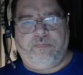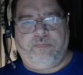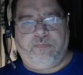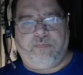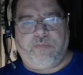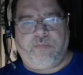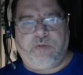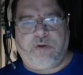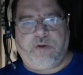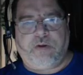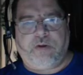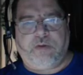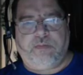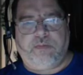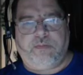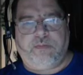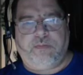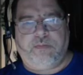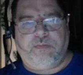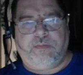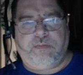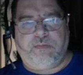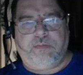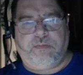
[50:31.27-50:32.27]
the
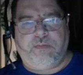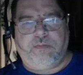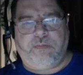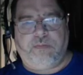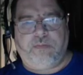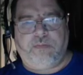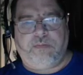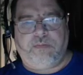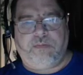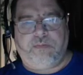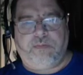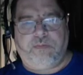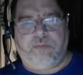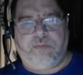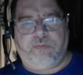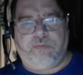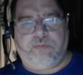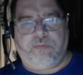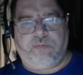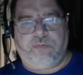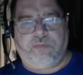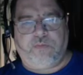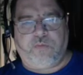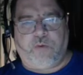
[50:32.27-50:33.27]

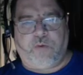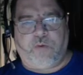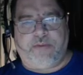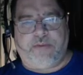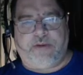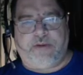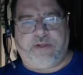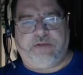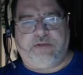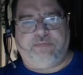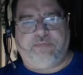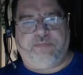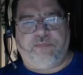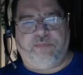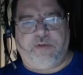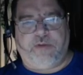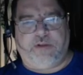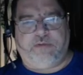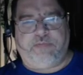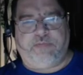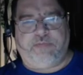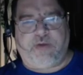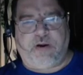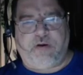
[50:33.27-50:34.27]
way that
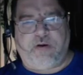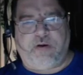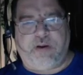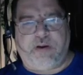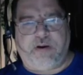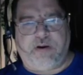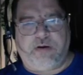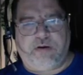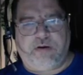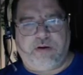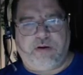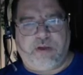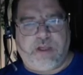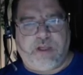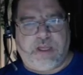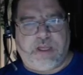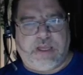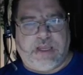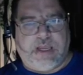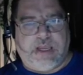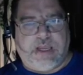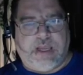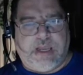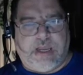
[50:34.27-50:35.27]
it's firing here,
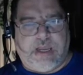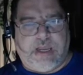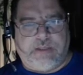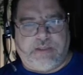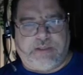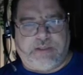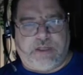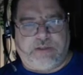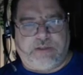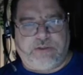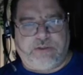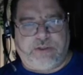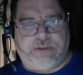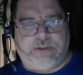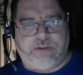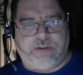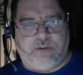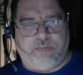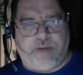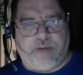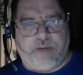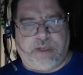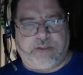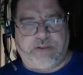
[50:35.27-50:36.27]
it's actually still
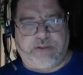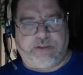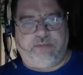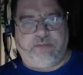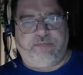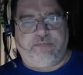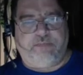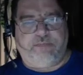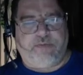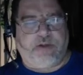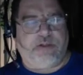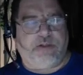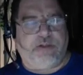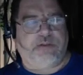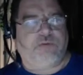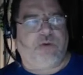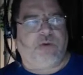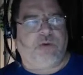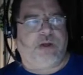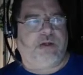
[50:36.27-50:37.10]
based off of a straight